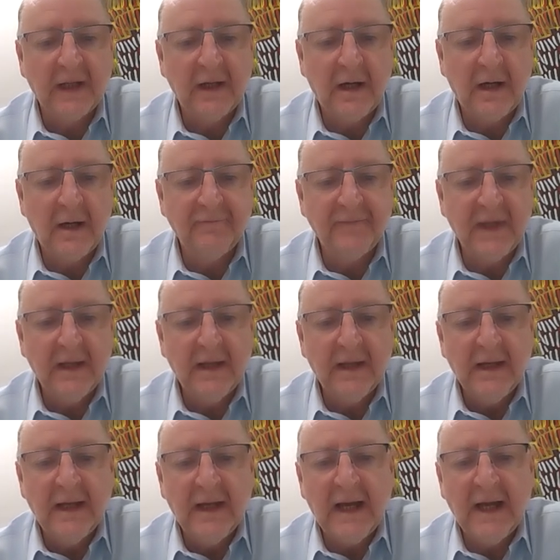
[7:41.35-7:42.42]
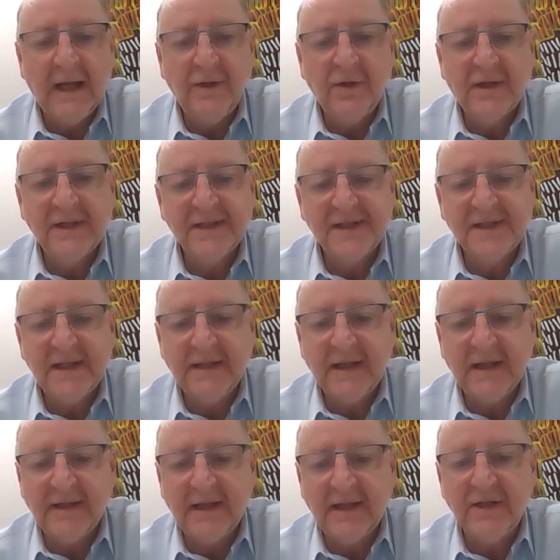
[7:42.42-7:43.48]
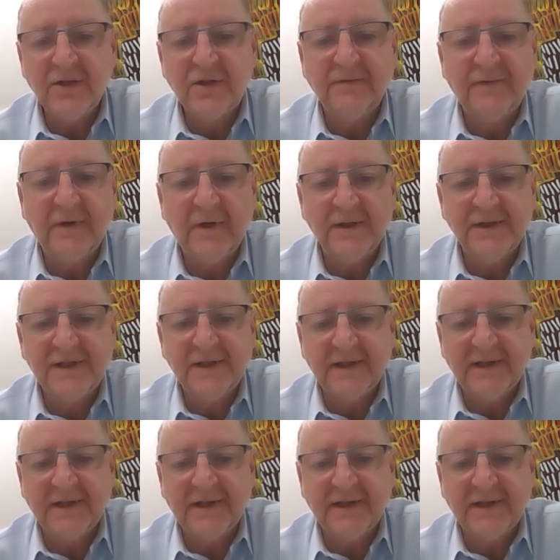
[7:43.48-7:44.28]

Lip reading: And you can see that the introverts